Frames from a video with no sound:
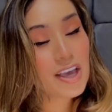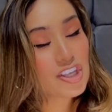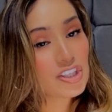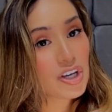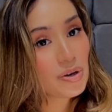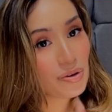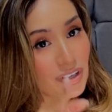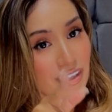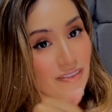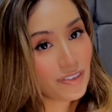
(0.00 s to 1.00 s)
So,
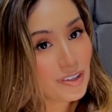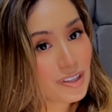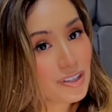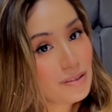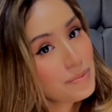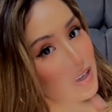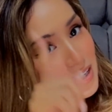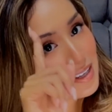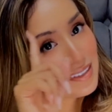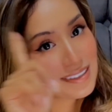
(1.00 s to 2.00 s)
if you're a little bit
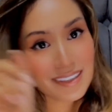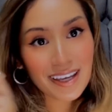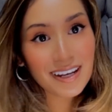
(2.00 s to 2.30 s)
insane